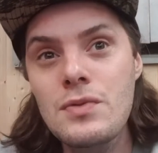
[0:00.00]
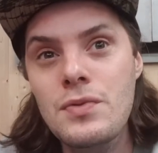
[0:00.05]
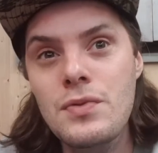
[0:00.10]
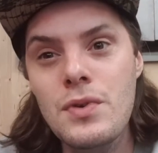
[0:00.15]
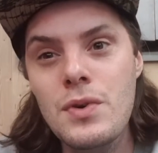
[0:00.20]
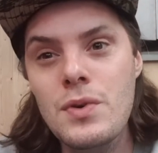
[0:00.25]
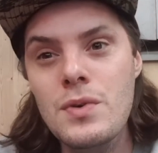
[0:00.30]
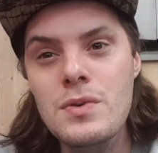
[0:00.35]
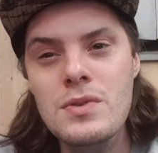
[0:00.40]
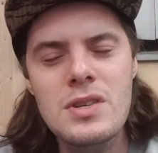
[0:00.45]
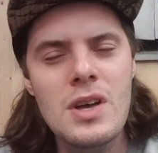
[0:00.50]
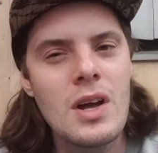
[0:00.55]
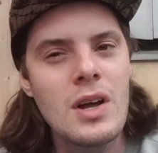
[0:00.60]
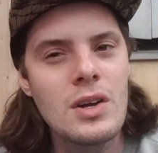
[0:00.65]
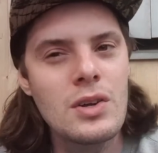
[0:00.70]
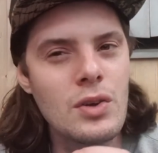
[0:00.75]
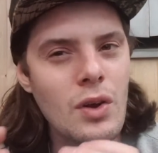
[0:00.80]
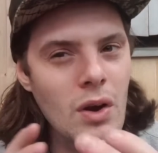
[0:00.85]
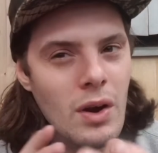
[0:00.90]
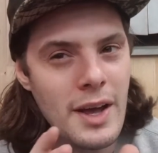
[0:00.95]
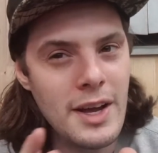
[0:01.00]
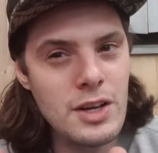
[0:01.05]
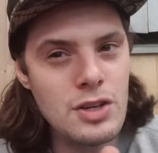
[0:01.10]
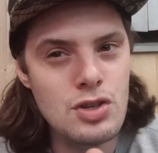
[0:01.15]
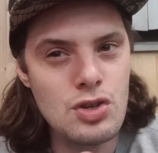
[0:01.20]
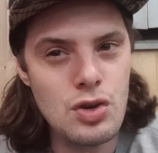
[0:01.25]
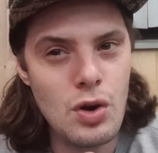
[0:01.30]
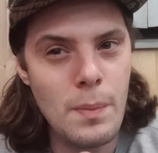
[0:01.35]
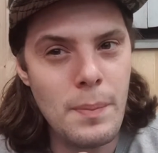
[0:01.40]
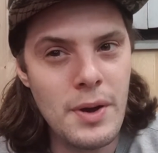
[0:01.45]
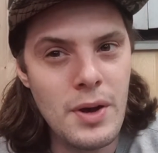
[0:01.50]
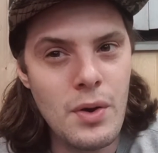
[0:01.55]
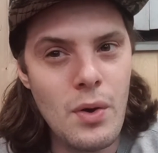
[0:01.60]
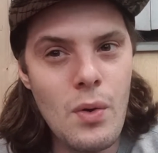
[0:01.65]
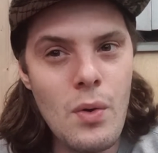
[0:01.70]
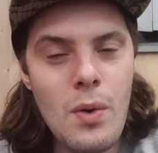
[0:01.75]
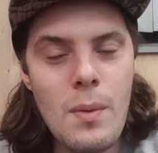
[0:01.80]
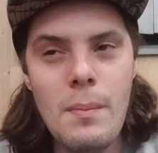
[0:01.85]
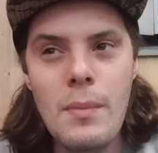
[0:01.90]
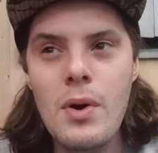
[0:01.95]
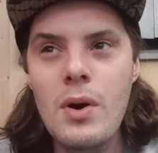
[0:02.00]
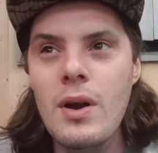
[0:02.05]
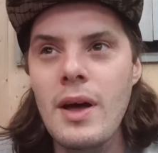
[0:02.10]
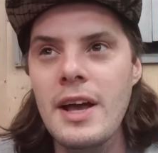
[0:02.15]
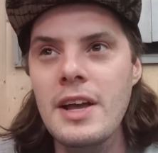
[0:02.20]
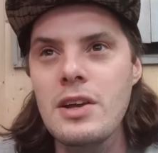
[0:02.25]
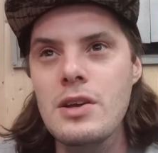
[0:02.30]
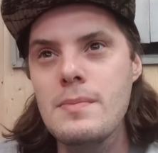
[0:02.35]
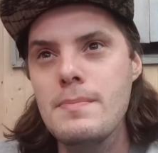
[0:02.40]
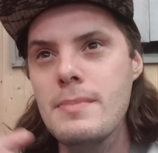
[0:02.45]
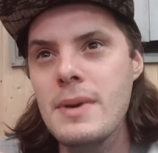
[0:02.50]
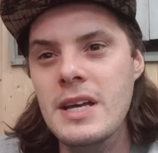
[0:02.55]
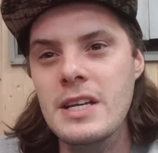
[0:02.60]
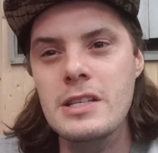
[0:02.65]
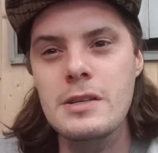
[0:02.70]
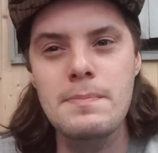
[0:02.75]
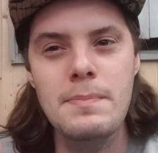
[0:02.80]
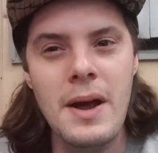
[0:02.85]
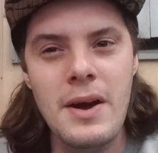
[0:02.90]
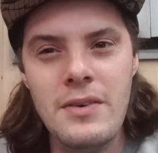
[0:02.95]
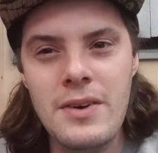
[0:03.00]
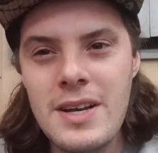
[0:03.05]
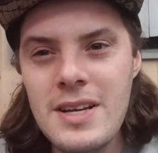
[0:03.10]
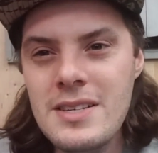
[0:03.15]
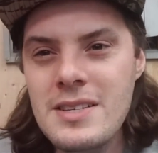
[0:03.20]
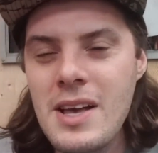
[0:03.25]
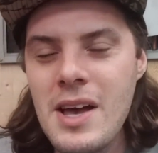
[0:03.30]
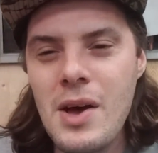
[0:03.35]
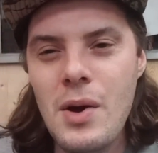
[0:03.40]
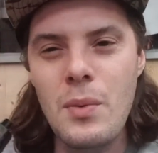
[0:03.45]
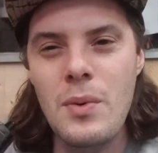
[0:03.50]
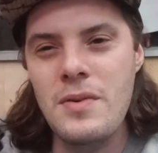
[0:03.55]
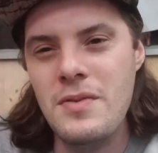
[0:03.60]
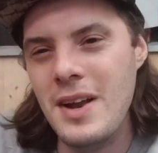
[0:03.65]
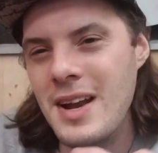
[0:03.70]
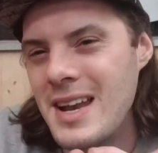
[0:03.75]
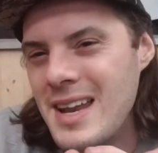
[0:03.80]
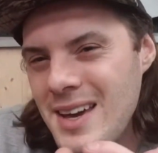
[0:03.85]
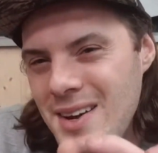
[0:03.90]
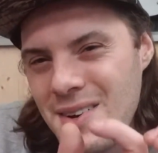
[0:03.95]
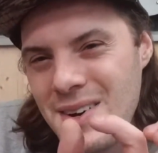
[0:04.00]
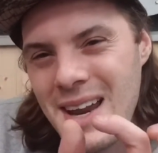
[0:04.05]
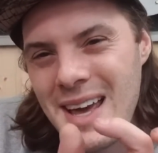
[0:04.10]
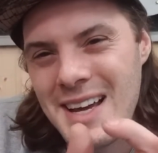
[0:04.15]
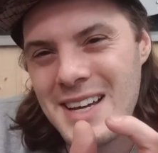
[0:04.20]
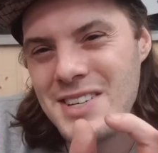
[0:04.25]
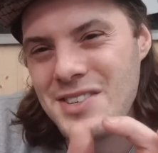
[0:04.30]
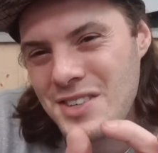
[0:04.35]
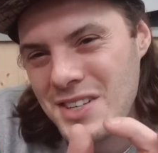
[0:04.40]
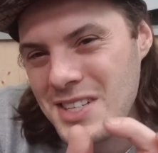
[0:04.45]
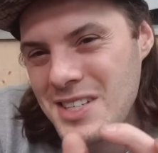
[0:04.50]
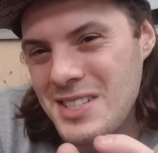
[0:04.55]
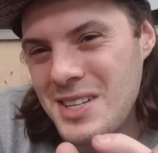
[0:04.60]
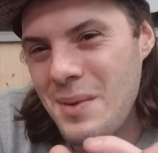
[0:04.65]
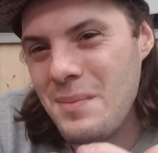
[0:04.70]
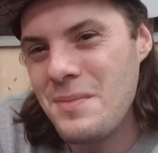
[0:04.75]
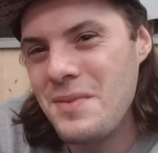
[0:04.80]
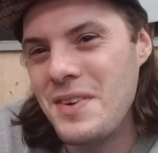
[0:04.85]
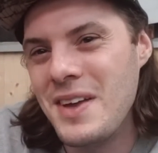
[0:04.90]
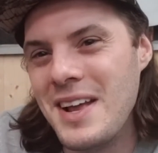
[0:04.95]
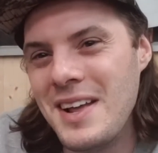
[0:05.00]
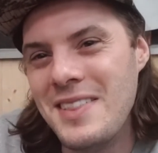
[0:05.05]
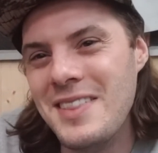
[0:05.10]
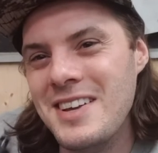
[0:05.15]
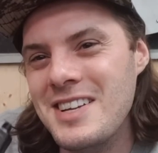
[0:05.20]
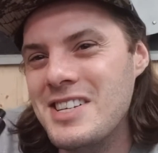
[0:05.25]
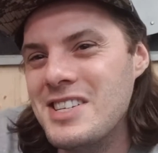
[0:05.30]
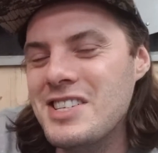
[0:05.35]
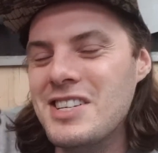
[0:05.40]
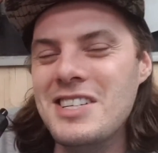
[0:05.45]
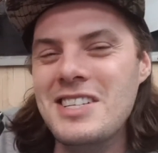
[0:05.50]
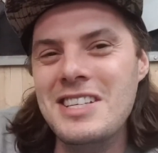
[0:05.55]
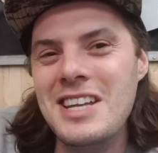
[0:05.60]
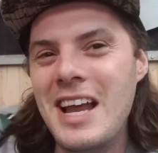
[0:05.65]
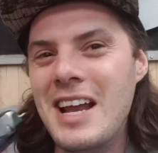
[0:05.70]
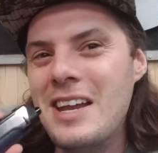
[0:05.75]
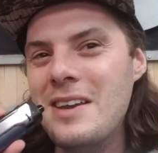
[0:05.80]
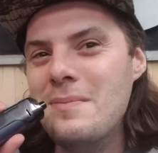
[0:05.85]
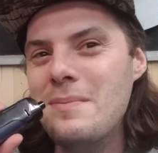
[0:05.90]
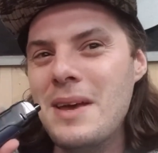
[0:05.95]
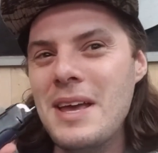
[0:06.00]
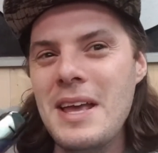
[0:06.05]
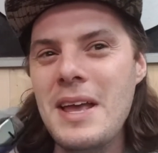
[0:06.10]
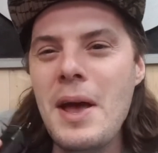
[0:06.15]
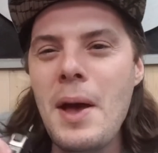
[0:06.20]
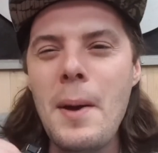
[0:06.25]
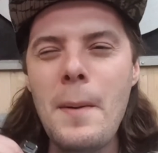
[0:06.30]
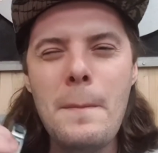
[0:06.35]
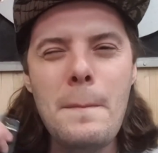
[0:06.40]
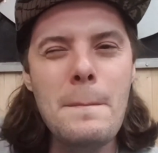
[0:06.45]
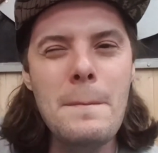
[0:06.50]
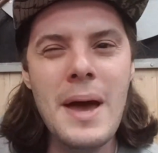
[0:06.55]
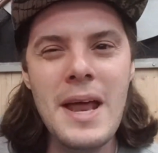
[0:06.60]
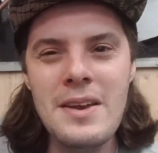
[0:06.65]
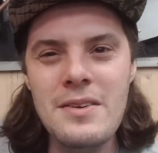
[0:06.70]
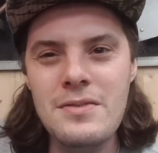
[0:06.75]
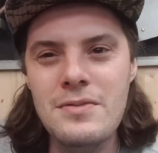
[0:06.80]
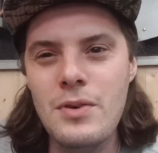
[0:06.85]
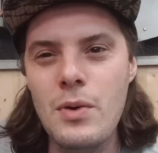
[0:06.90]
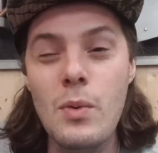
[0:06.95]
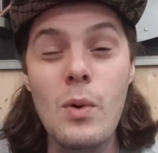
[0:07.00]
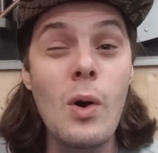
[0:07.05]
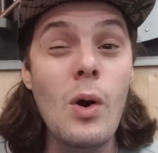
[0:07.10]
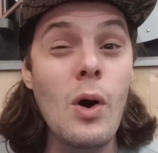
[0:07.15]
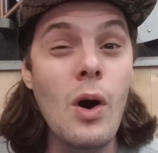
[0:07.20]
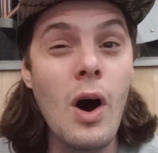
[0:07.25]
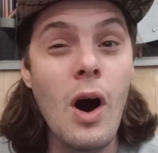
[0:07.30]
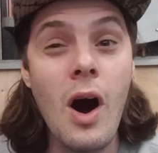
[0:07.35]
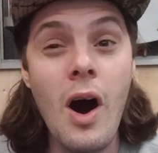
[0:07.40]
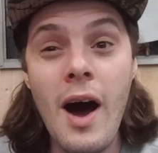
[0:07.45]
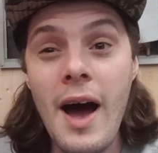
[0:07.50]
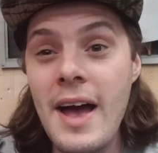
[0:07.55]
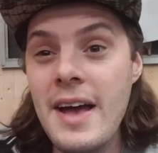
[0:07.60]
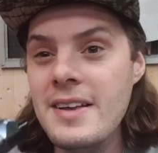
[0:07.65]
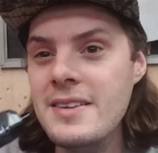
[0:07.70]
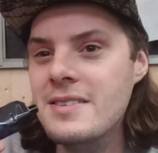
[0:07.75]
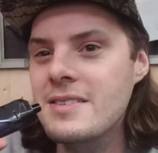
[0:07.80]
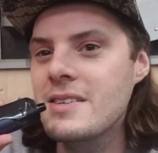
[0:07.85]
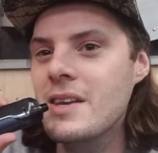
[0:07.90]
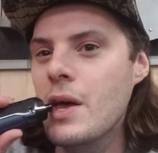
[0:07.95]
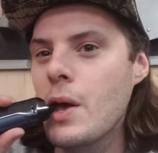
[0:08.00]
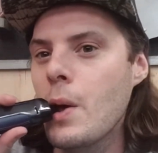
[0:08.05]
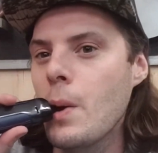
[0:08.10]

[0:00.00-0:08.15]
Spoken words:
fruits, not like a tropical, more like your mixed berries, with a little extra something that's just telling me menthol or ice.